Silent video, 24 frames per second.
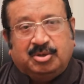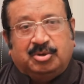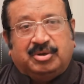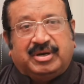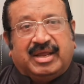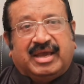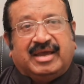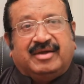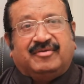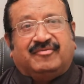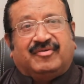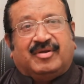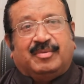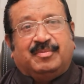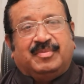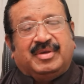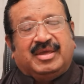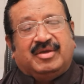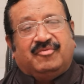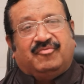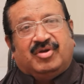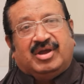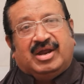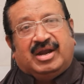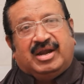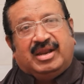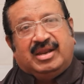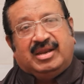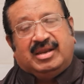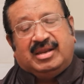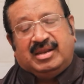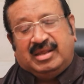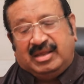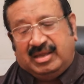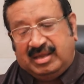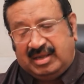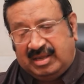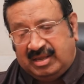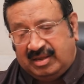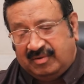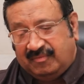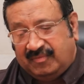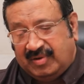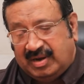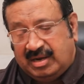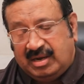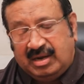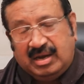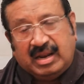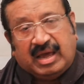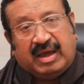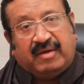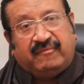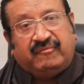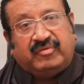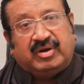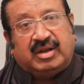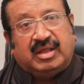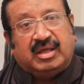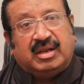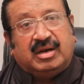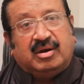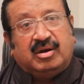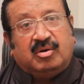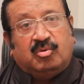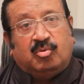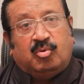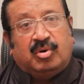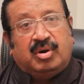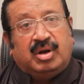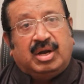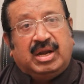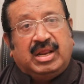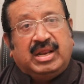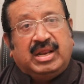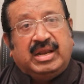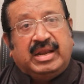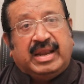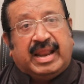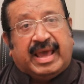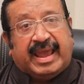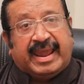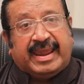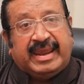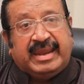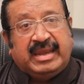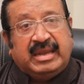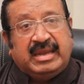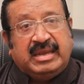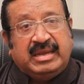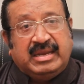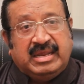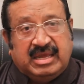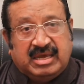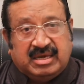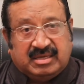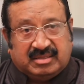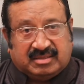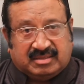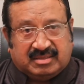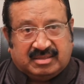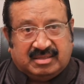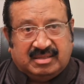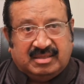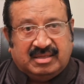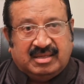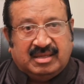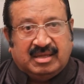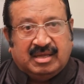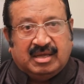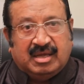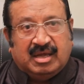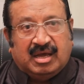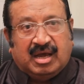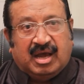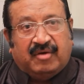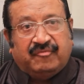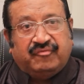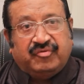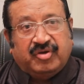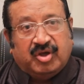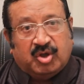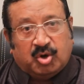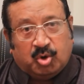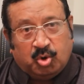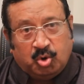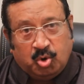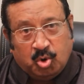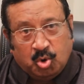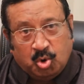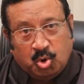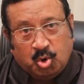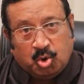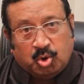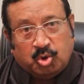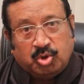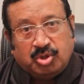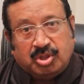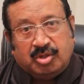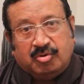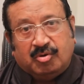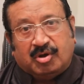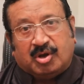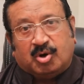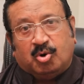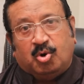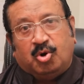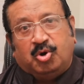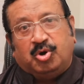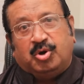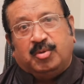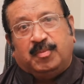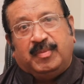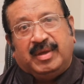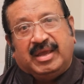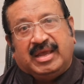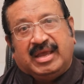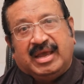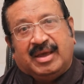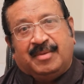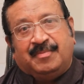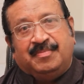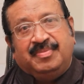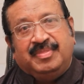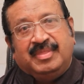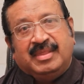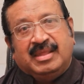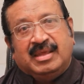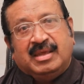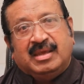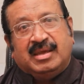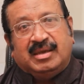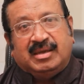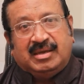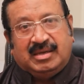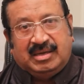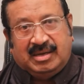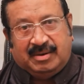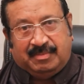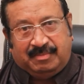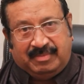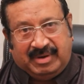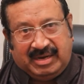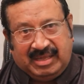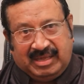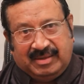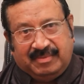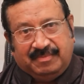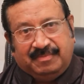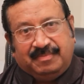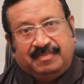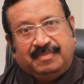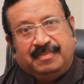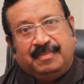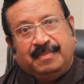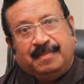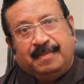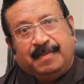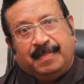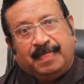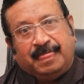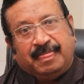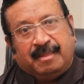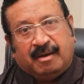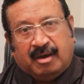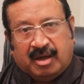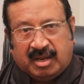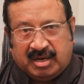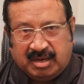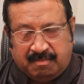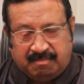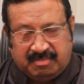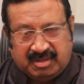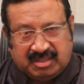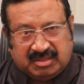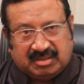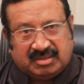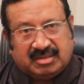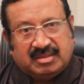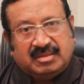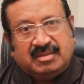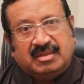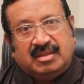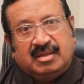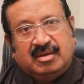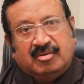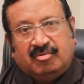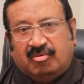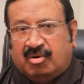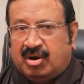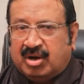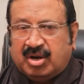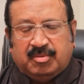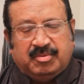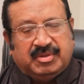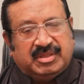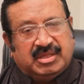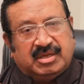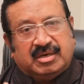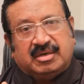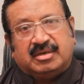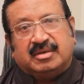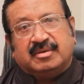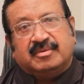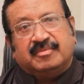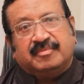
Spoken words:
take it from me if you get it. Even after only 9 years of your youth, you are going to become MD or MS. What are we that?